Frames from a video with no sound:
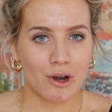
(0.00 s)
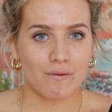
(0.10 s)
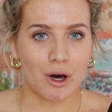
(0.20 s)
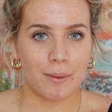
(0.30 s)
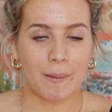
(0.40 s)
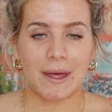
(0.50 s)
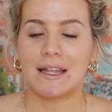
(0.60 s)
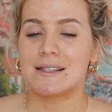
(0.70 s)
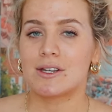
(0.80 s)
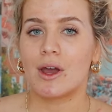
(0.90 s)
Don't follow me on my
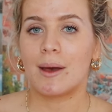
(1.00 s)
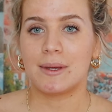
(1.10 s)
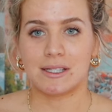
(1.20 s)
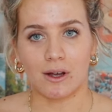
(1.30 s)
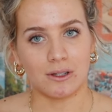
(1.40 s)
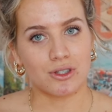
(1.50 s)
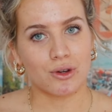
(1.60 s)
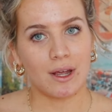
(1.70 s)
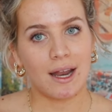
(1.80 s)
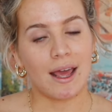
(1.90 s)
Instagram. It's on the
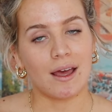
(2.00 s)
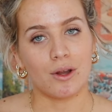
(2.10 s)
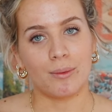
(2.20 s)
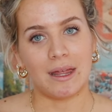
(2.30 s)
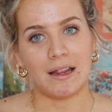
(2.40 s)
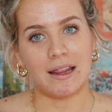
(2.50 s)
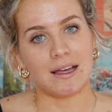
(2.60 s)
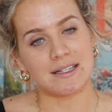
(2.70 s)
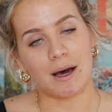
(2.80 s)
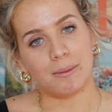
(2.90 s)
screen and it'll be
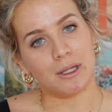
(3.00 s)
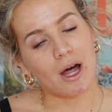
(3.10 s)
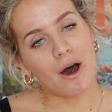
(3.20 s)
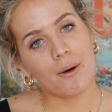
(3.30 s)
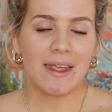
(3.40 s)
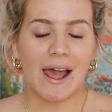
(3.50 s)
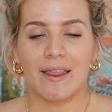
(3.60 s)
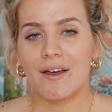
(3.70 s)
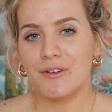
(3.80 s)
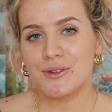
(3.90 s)
linked down below. I
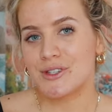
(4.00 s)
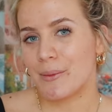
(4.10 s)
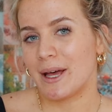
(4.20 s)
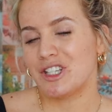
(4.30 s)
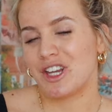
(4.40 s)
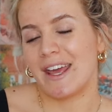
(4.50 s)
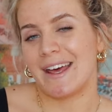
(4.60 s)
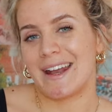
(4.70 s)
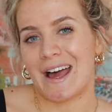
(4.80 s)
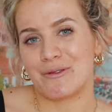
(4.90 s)
love you so much
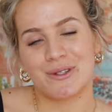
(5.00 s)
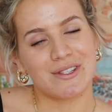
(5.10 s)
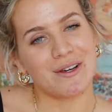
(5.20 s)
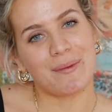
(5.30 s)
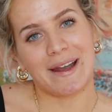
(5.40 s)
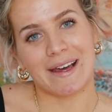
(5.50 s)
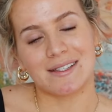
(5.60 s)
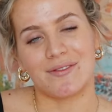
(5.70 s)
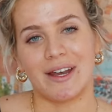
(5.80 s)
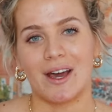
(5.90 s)
and I will see you in my
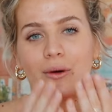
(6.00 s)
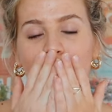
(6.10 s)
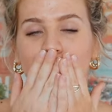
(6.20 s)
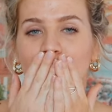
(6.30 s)
next video.